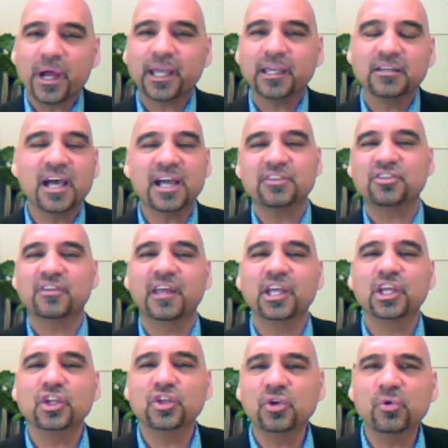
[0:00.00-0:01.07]
recognizing
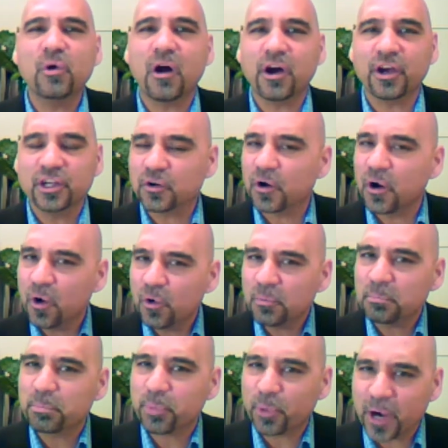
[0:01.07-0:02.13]
that you are your own